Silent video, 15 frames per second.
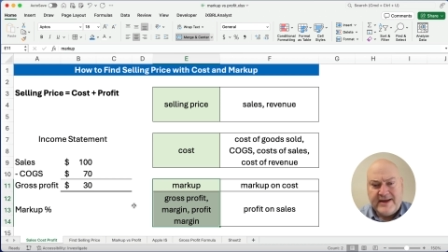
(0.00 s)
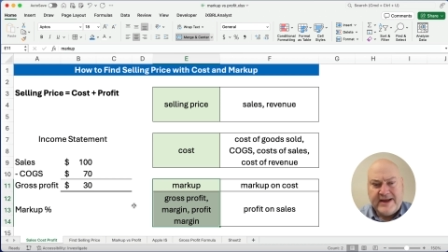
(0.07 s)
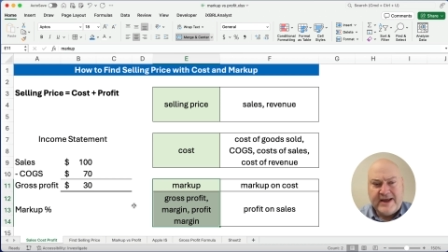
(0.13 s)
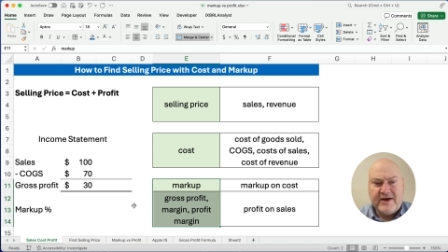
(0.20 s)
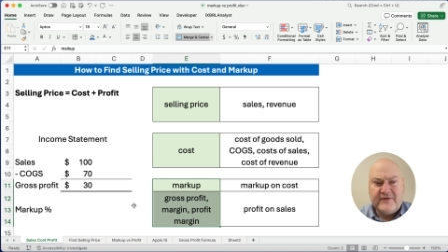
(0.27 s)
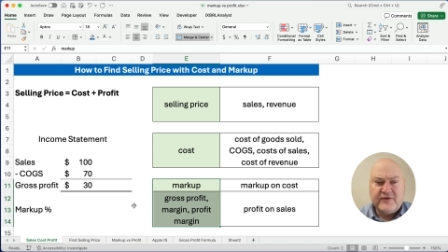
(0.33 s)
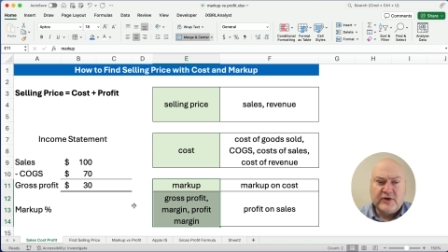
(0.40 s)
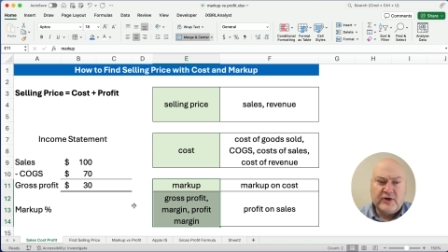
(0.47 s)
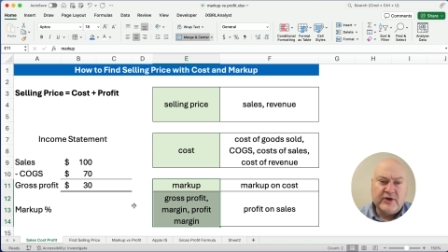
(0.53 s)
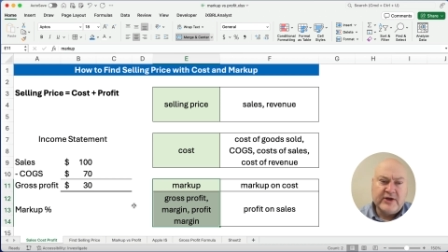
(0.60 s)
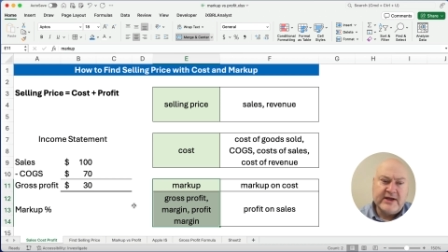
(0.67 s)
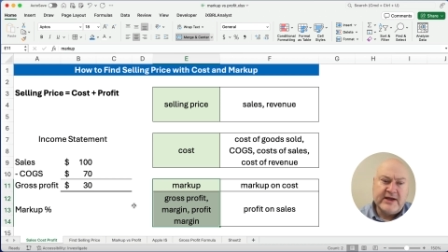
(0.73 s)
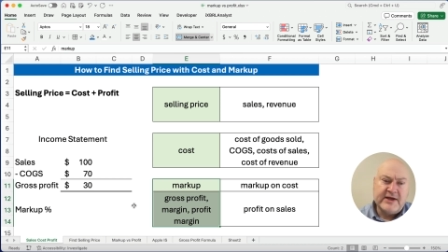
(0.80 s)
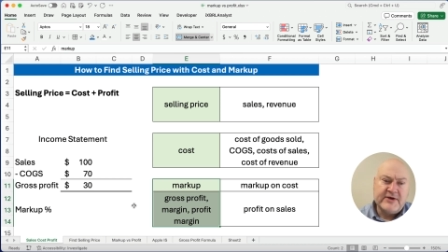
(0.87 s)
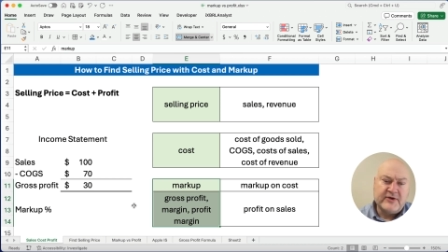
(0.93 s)
And if you're
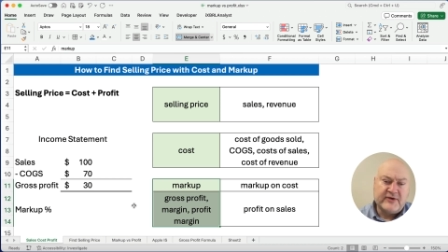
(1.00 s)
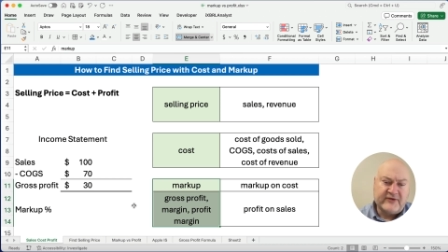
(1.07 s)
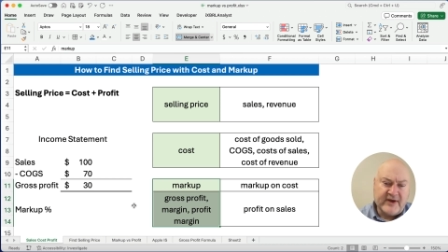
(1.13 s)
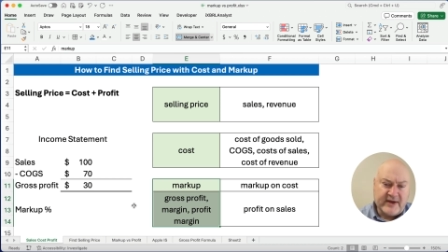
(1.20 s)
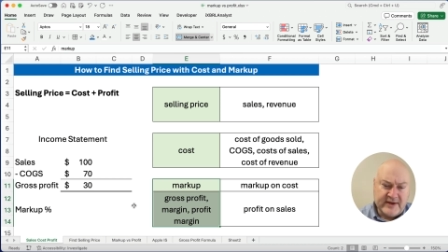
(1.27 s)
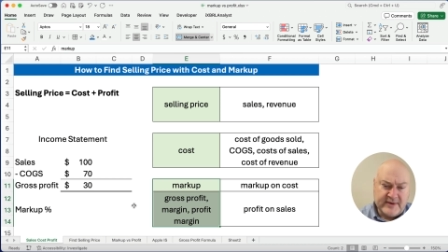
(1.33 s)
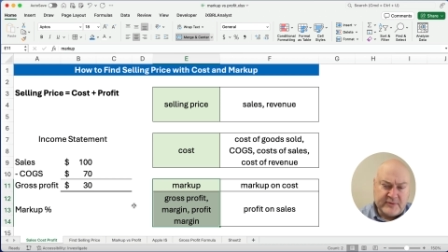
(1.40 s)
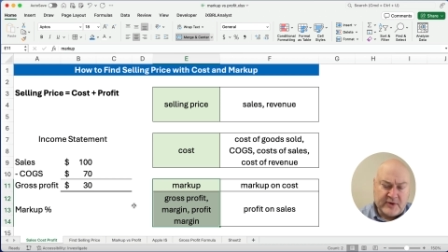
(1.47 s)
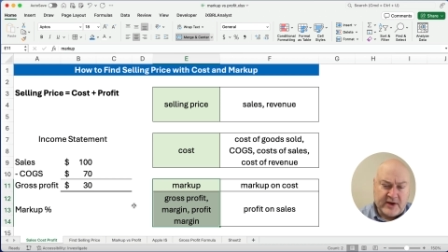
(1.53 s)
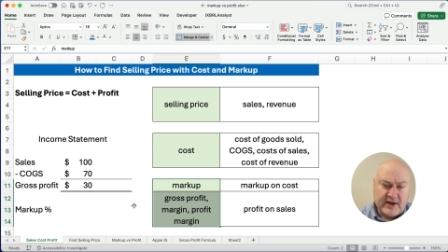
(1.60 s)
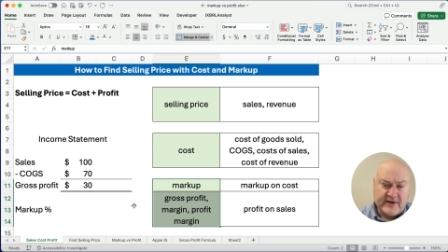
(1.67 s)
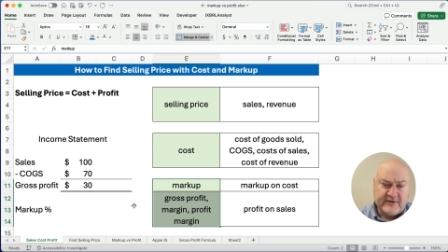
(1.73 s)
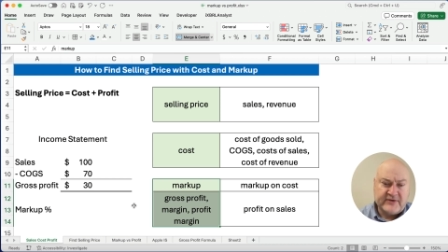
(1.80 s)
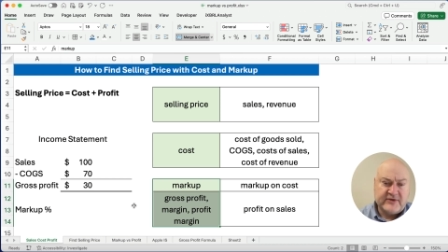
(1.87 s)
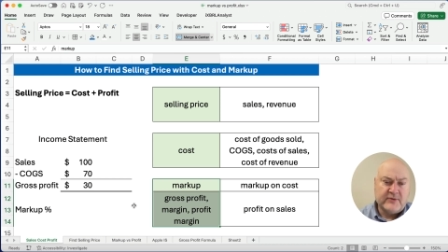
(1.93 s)
looking at your selling
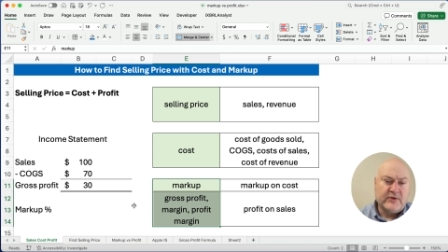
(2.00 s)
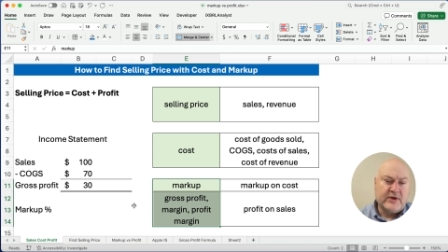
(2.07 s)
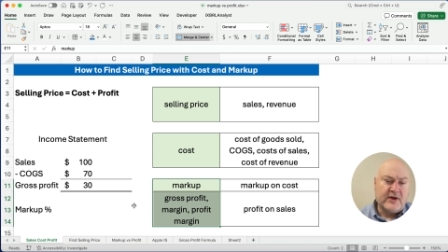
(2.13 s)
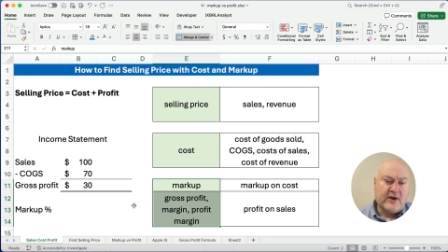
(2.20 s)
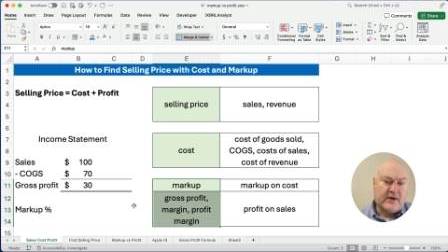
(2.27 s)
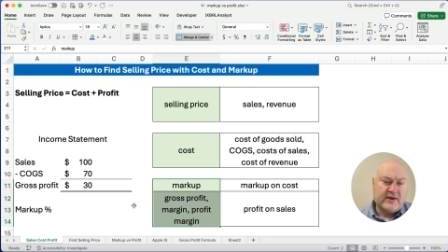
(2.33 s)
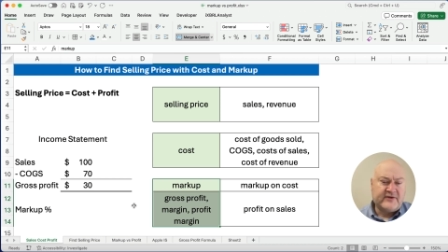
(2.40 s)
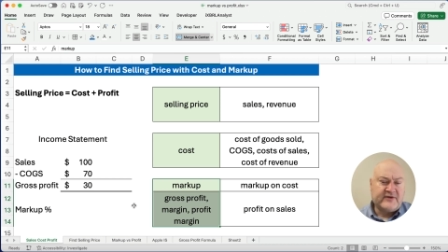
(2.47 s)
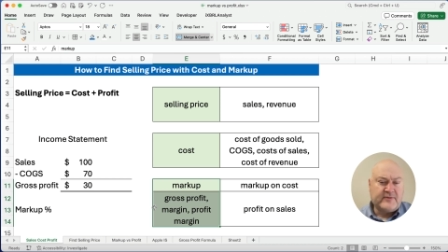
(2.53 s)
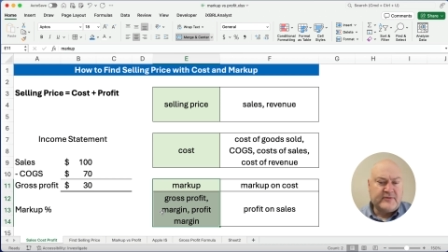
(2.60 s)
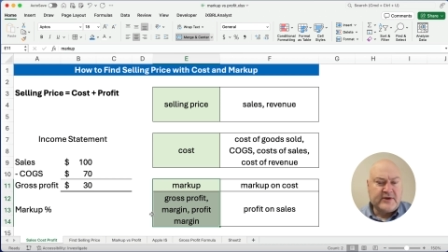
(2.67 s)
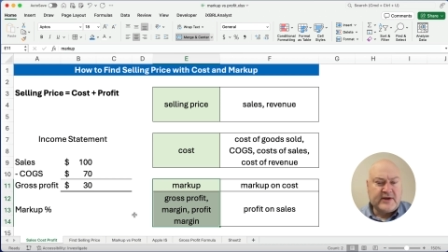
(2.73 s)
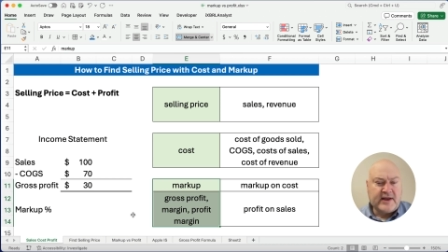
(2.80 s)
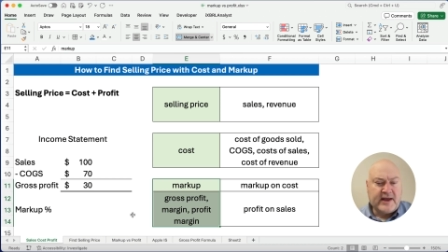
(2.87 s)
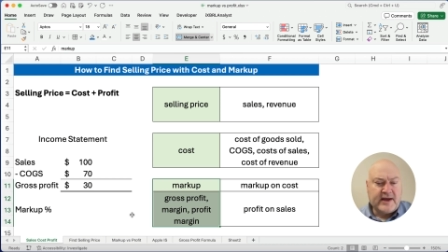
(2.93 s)
price, then we call it
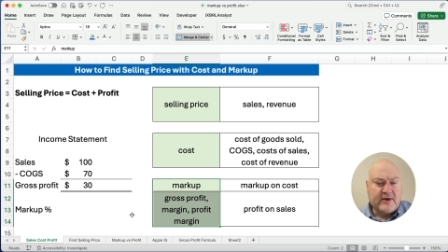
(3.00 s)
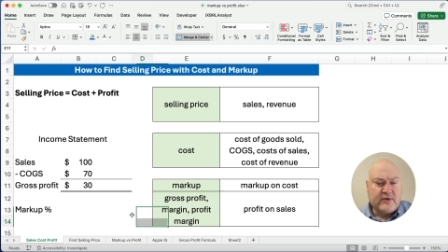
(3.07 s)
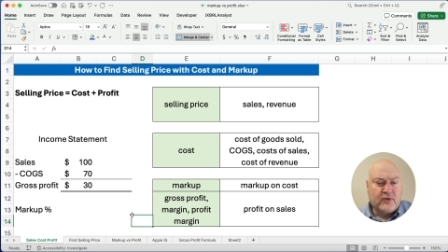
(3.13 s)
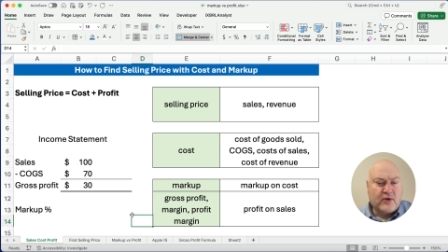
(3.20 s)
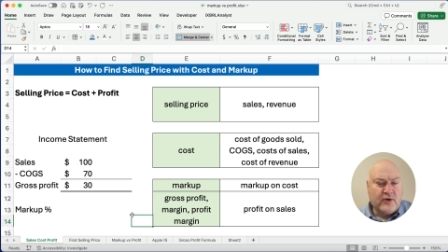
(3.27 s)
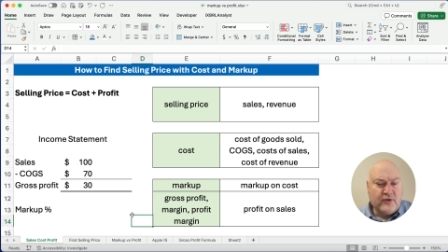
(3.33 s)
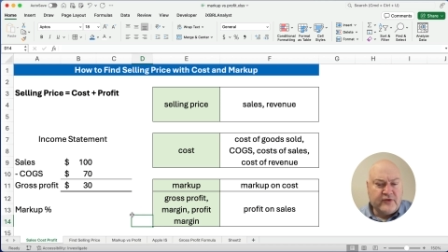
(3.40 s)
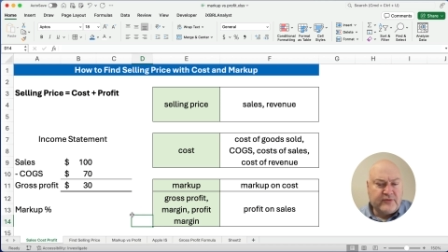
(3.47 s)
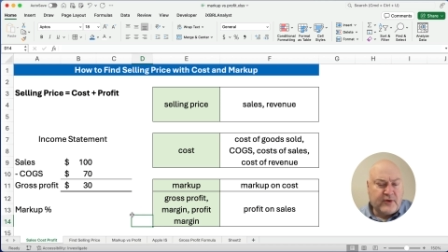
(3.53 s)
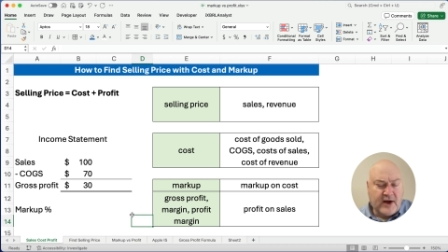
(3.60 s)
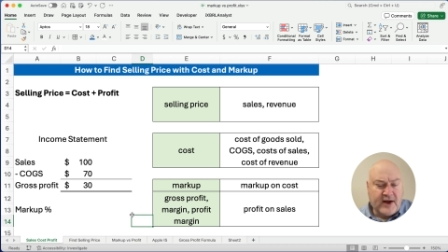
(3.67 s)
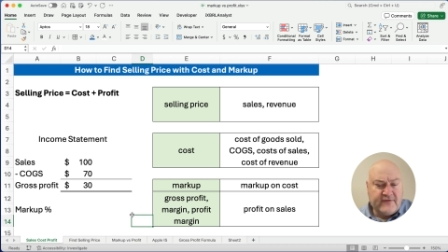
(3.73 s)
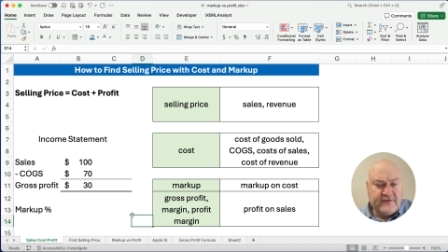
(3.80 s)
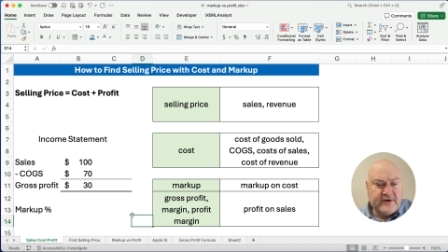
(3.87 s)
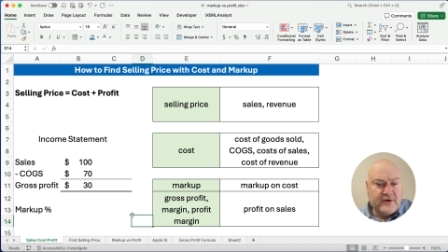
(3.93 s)
something like gross
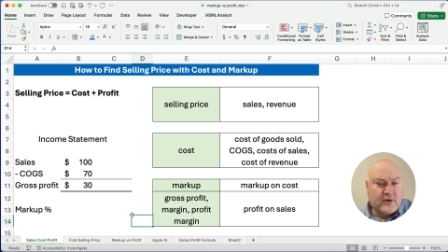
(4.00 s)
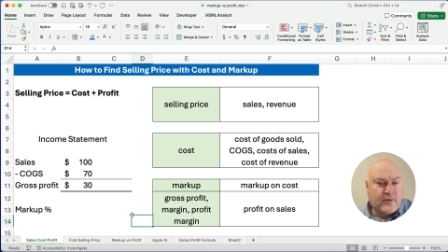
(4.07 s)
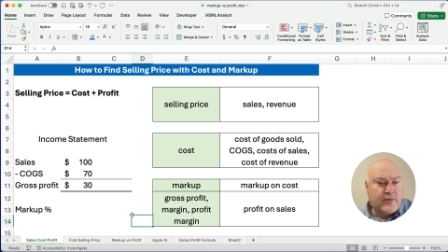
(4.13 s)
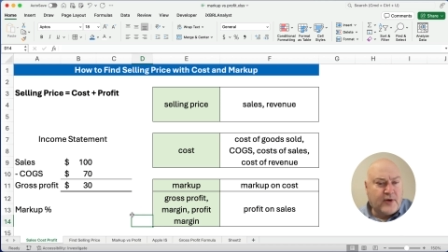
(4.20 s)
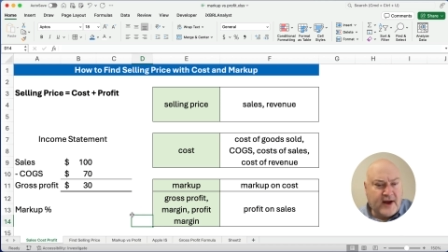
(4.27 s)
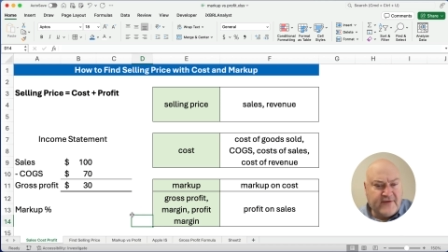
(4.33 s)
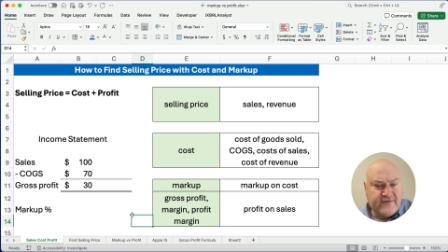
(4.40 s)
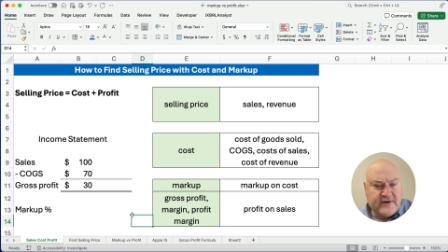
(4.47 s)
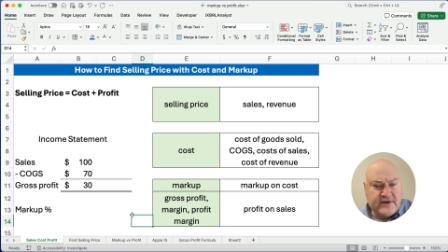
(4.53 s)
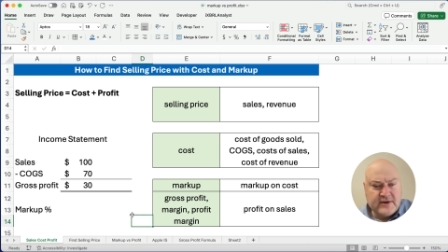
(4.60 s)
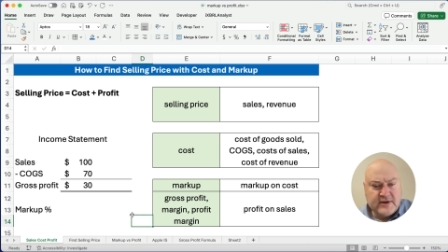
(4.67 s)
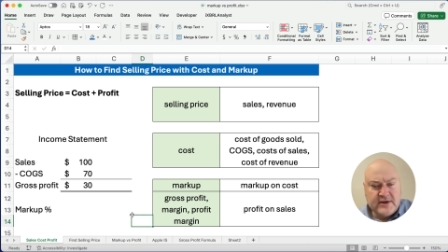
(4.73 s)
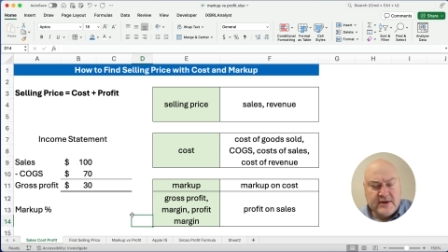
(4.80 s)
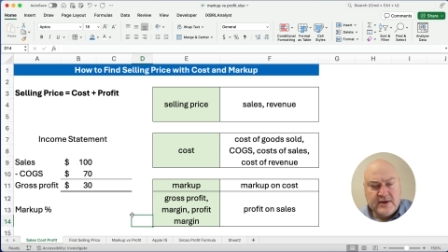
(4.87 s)
profit or profit